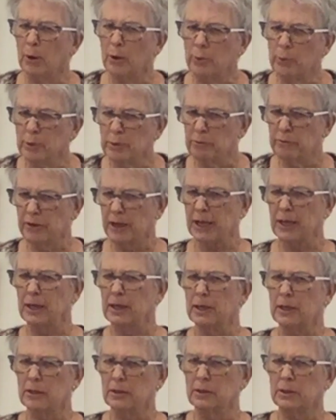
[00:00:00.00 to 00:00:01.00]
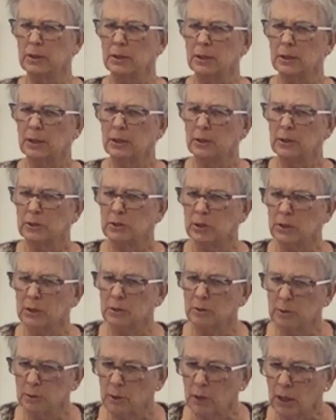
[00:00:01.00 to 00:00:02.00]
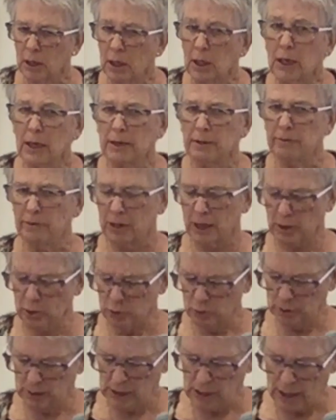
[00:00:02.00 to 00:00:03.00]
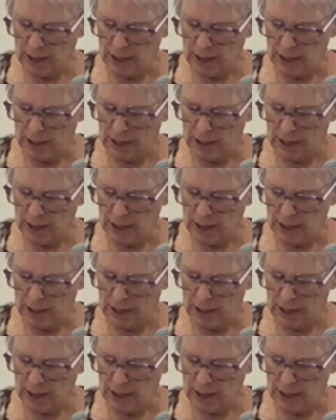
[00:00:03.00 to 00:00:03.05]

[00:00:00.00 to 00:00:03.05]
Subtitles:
motivated to live a good